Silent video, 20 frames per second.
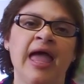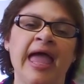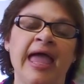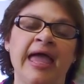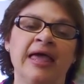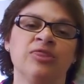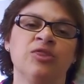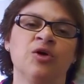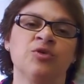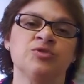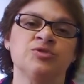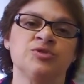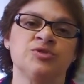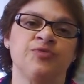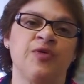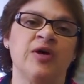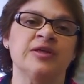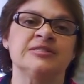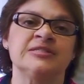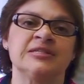and those
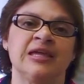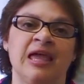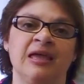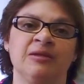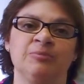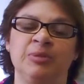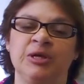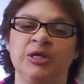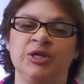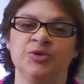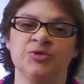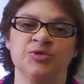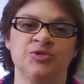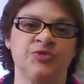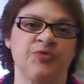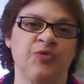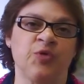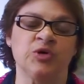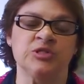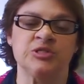funds can be
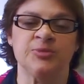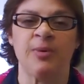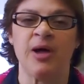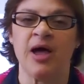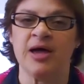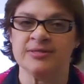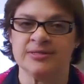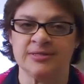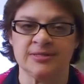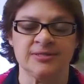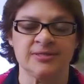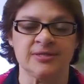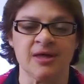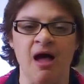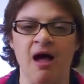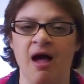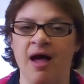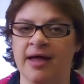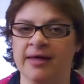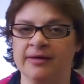used for deposits
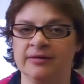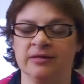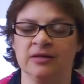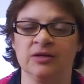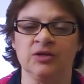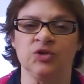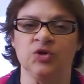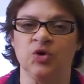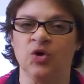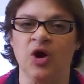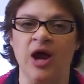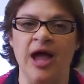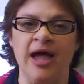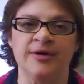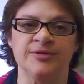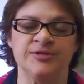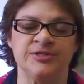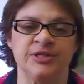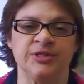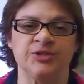on your
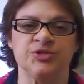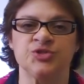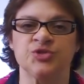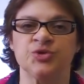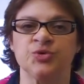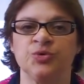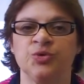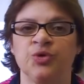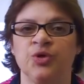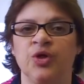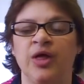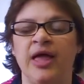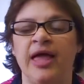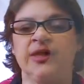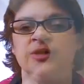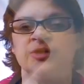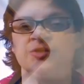housing, school, and